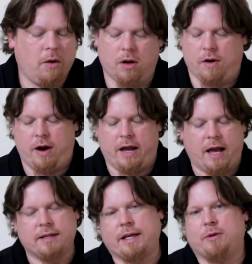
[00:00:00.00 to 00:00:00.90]
Well, alright
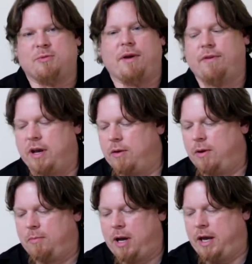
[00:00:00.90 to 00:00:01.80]
guys, that was my video
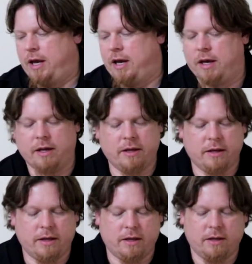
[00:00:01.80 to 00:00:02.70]
on my
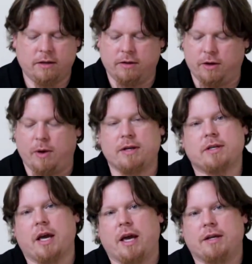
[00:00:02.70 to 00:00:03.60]
new
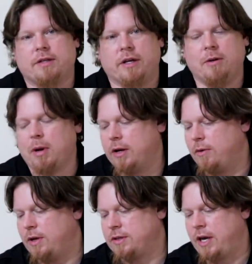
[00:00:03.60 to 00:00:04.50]
SKS here, my
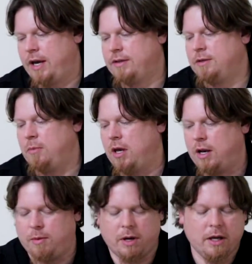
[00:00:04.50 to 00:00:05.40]
new SKS to me
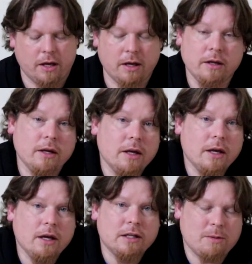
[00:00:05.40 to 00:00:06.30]
anyway.
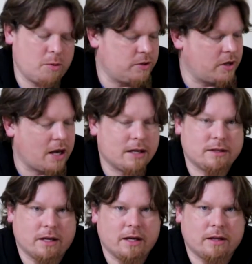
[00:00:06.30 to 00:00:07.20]
Tell me what you guys
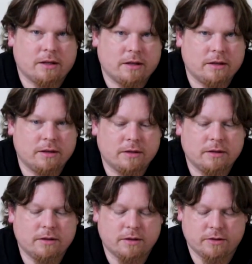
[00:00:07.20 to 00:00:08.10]
think in the
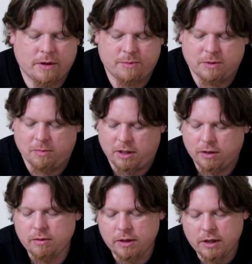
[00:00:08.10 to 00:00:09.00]
description
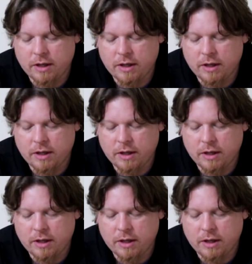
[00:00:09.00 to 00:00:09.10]
below.